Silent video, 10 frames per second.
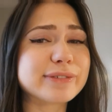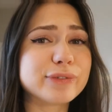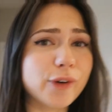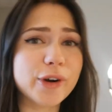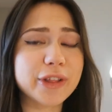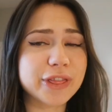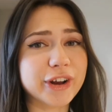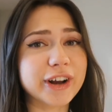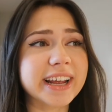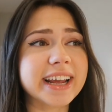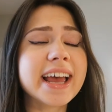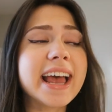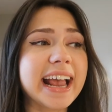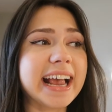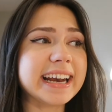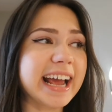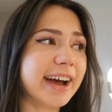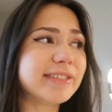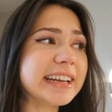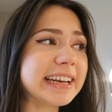like 4:30 and I
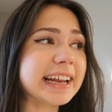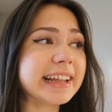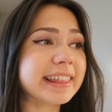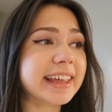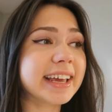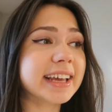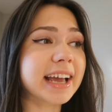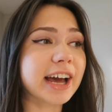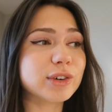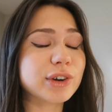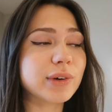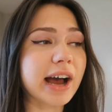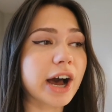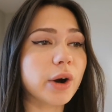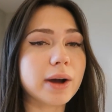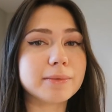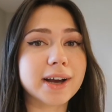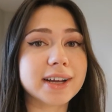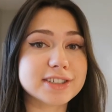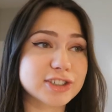haven't eaten anything. I don't know how I'm
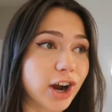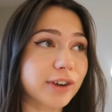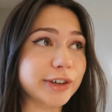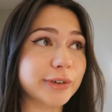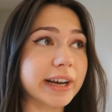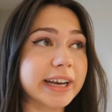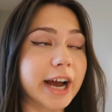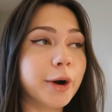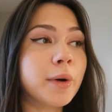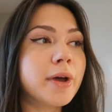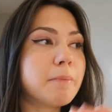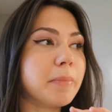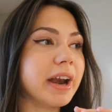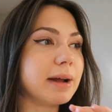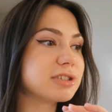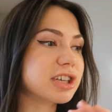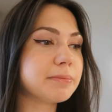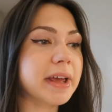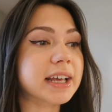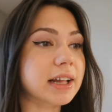not starving right now, but I'm just gonna
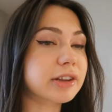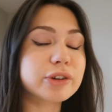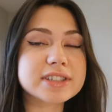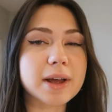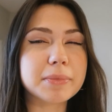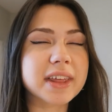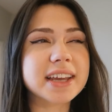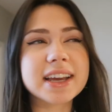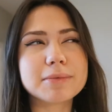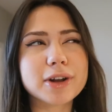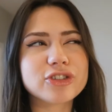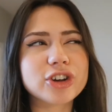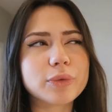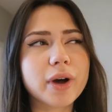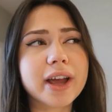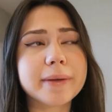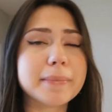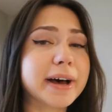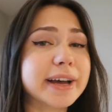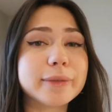make a little something. I'm not sure what,
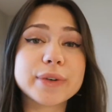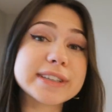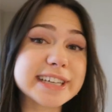but we'll